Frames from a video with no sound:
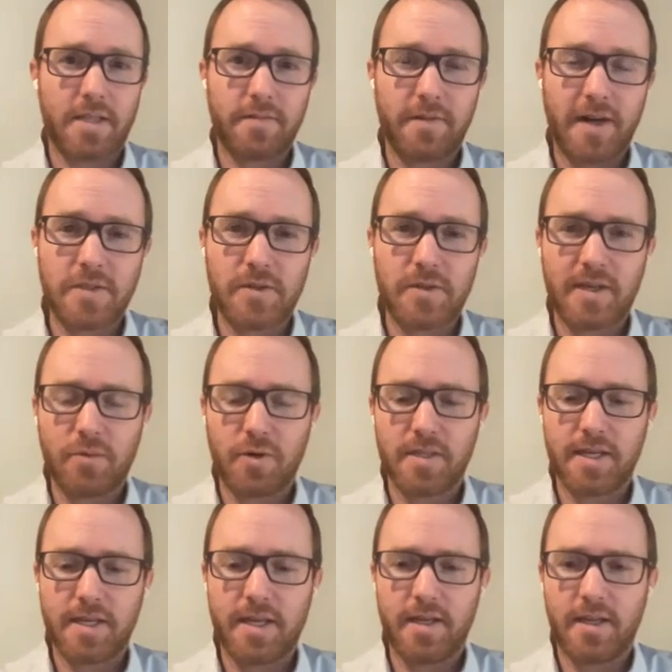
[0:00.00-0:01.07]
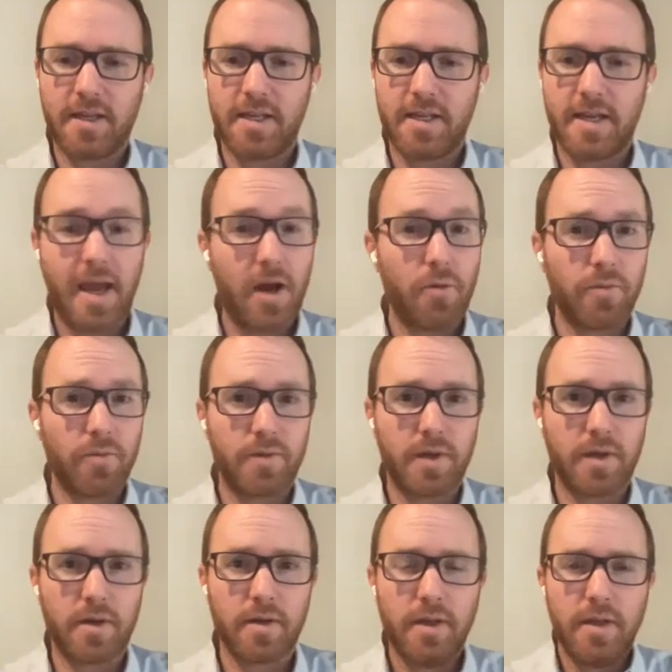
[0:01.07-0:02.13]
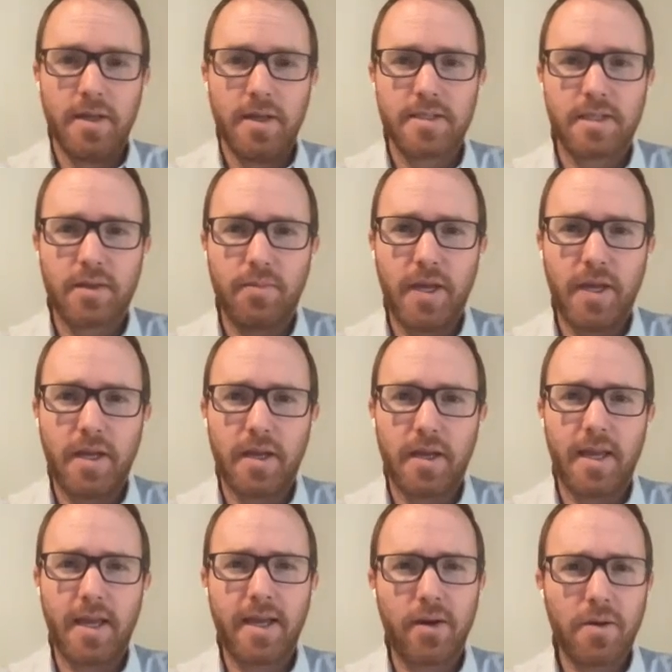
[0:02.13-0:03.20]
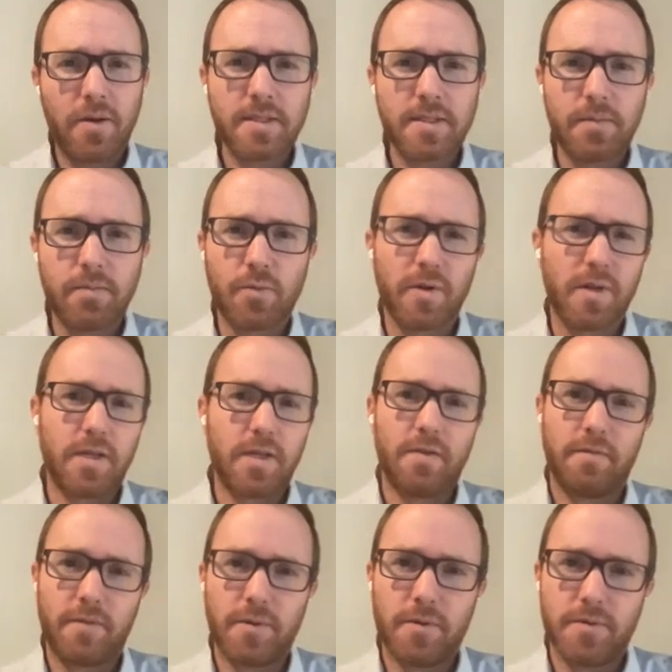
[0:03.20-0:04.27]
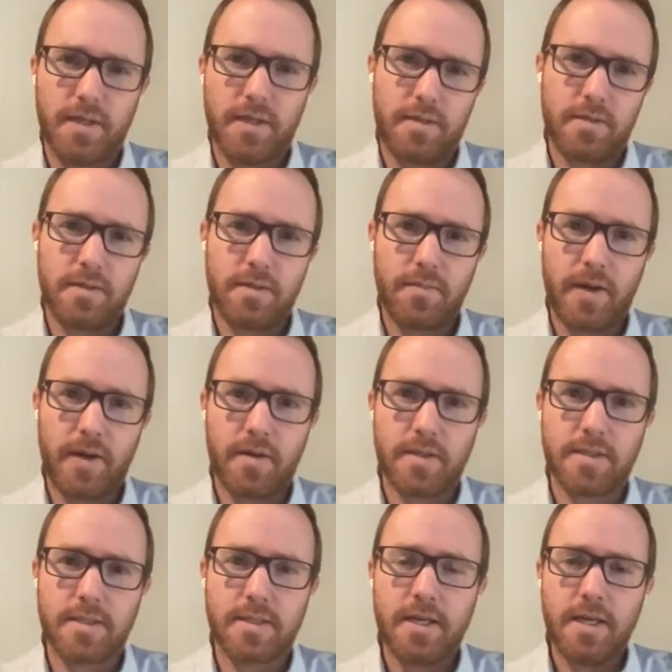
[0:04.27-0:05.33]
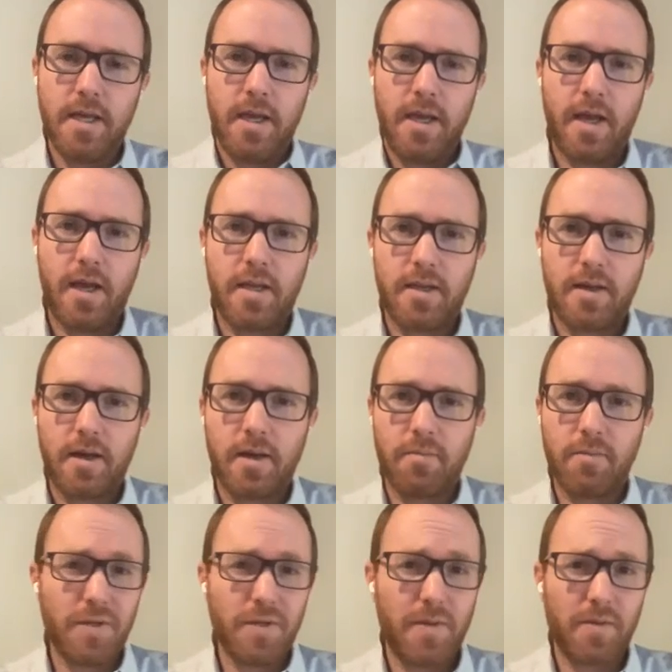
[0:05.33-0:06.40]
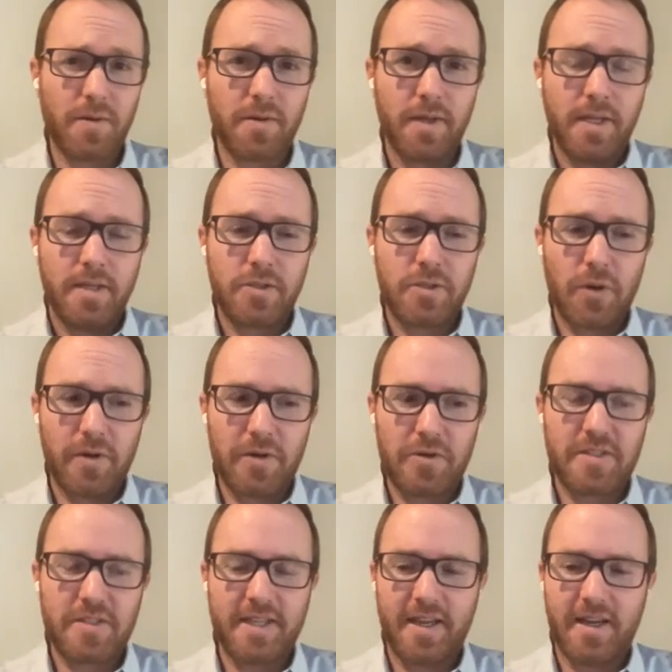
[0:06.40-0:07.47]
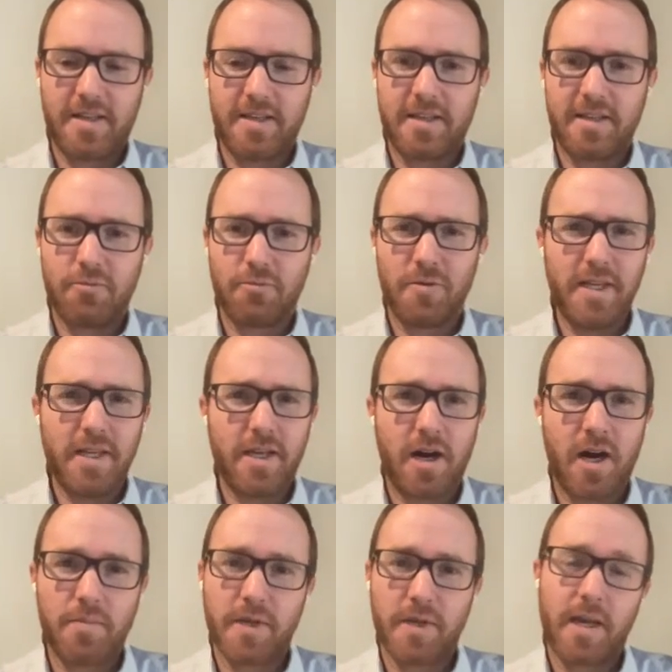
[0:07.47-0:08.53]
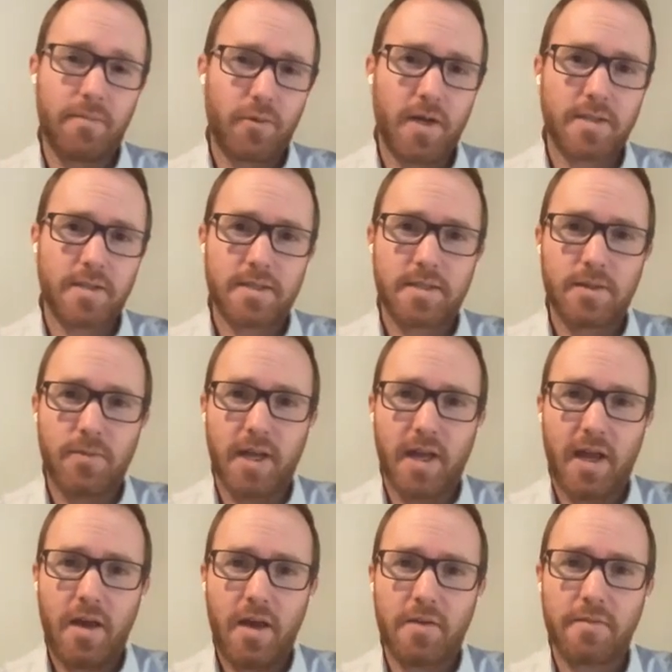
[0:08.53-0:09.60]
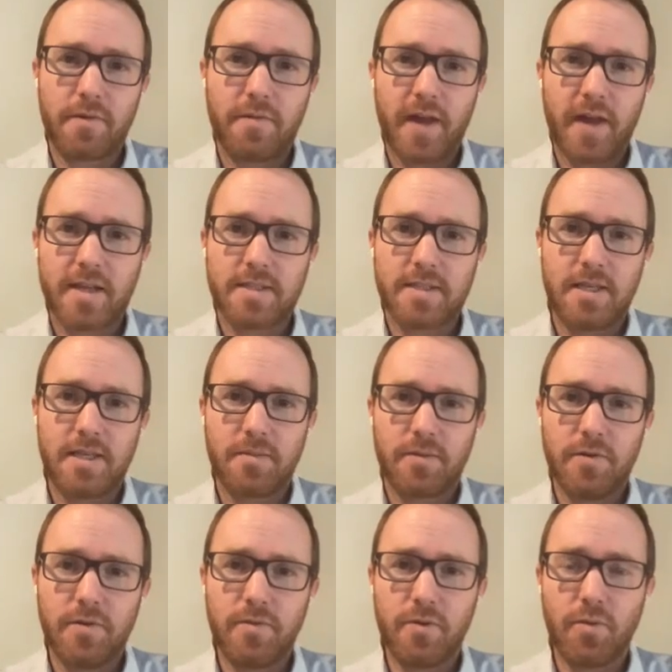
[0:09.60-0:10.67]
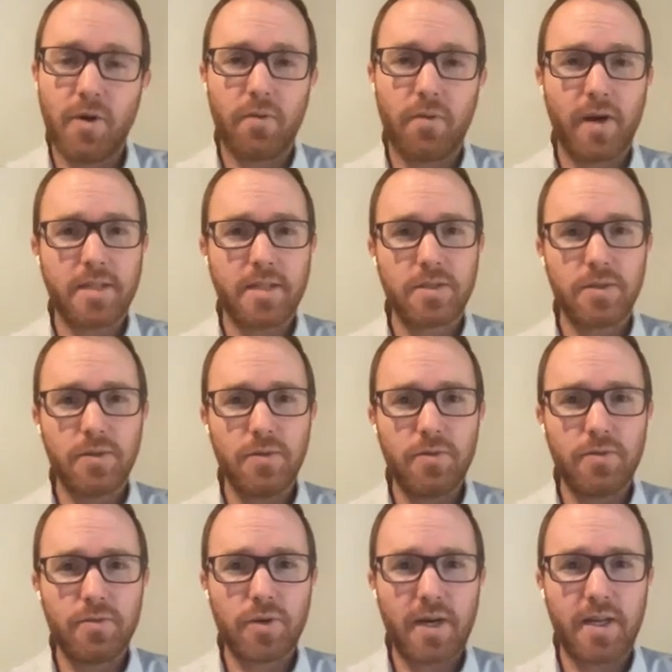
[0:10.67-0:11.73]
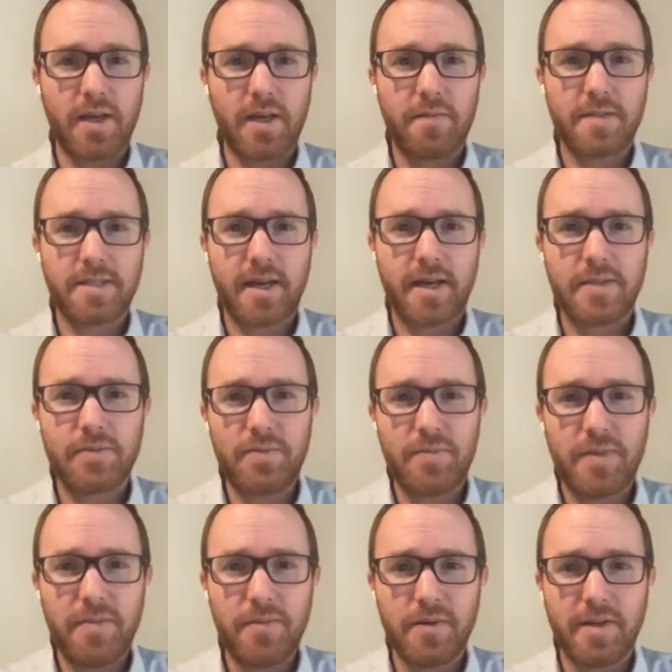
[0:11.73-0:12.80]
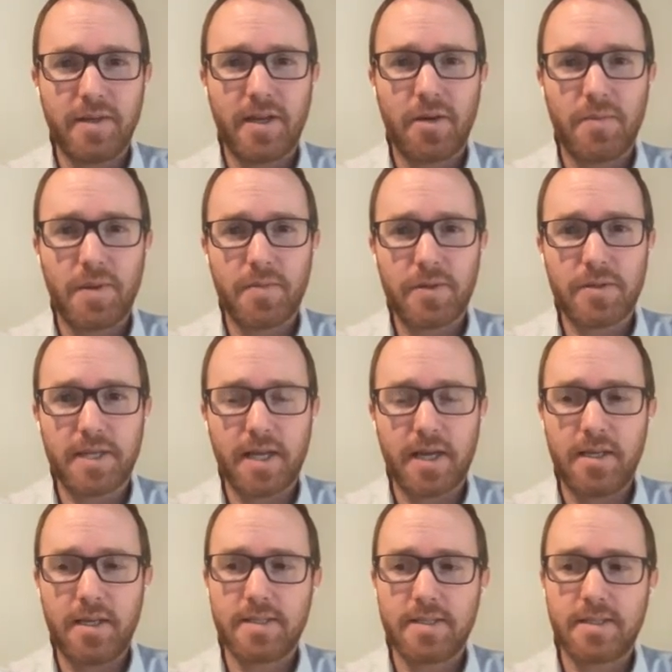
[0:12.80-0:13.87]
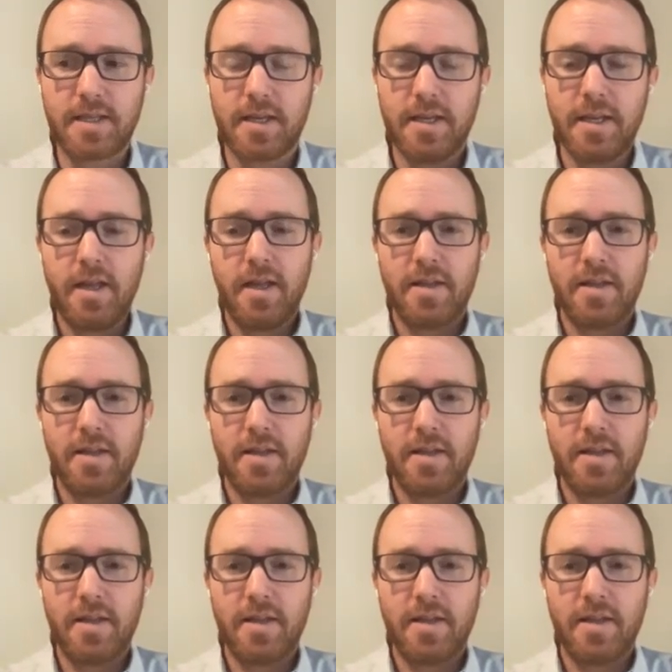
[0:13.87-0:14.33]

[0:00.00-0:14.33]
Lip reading: asked Pfizer to get more data, and then now they're submitting. It can all seem really confusing to parents. And most people don't understand the really complicated process that we have for vaccine approval. What I do try to emphasize with people and help them understand is that